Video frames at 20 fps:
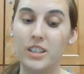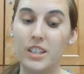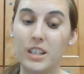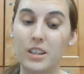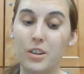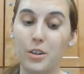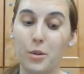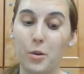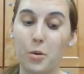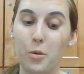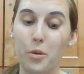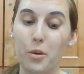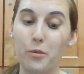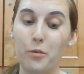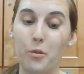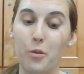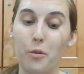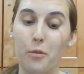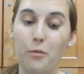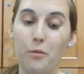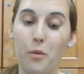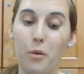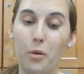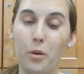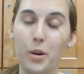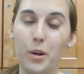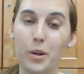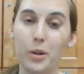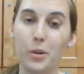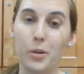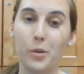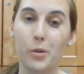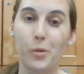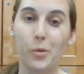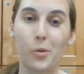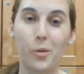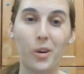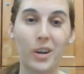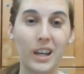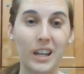the court rule for
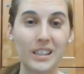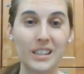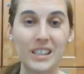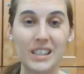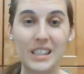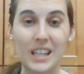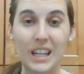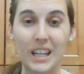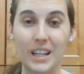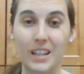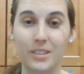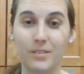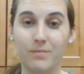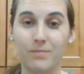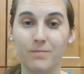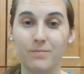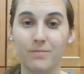or against Anne?